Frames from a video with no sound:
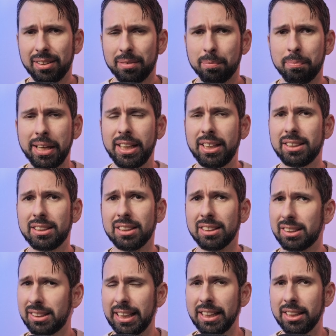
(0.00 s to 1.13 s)
makes the
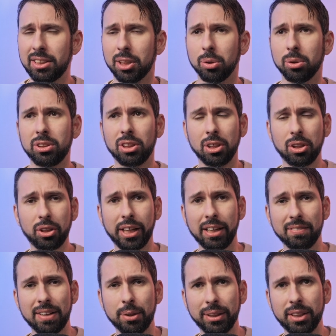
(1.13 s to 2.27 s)
skin tones looking
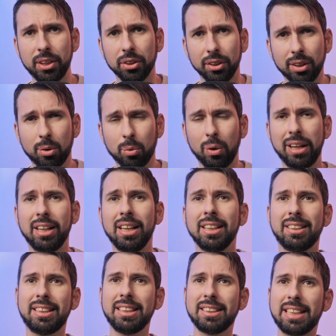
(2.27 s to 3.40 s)
very good. Well,
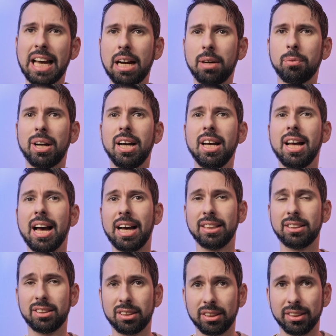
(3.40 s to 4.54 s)
this camera
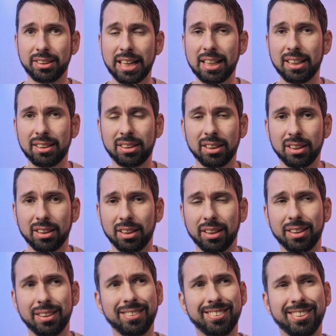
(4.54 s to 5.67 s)
has that,
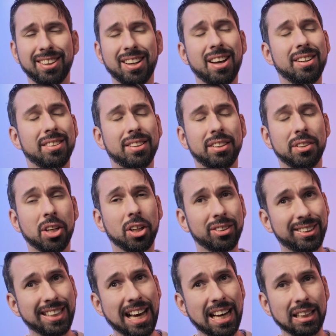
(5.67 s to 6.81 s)

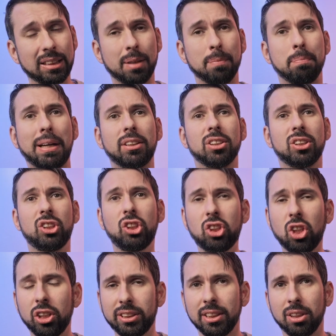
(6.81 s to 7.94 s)
not that, but a
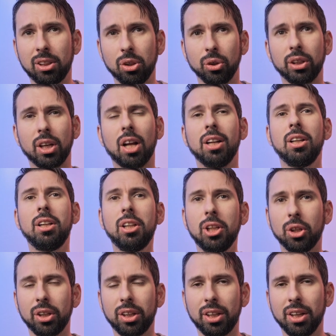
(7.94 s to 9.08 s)
certain look, a
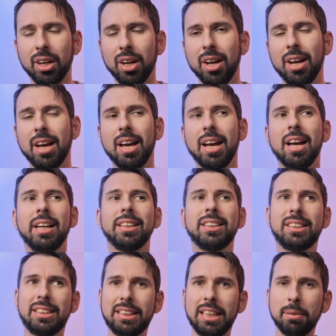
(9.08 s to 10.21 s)
look
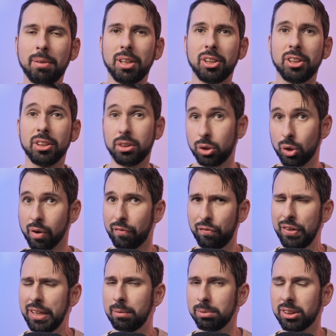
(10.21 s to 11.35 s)
similar to a
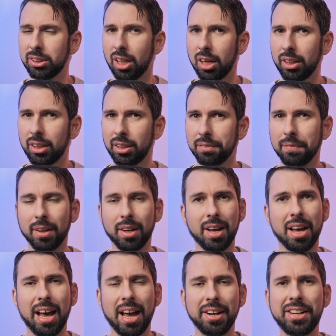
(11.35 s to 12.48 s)
film stock.
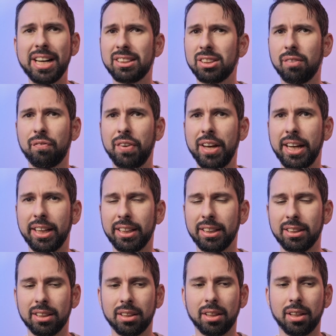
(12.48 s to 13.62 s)
And that's a thing